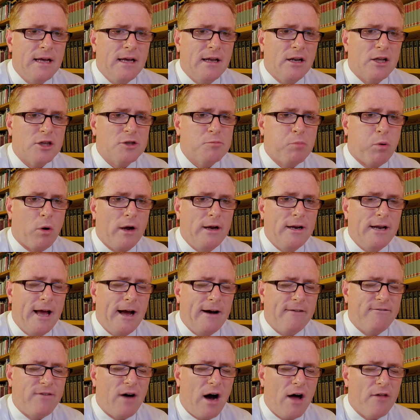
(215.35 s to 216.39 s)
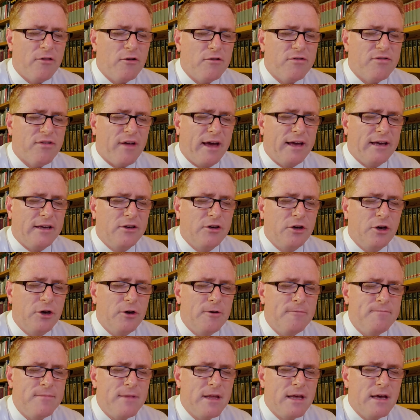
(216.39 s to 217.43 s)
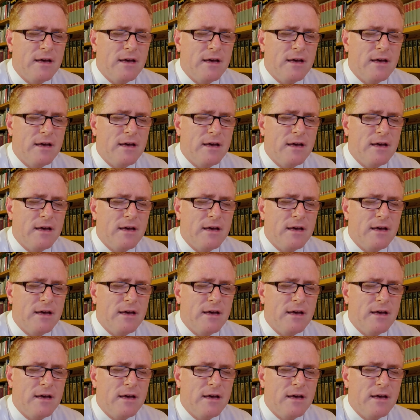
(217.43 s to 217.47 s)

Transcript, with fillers: Let's pray now. Father, thank you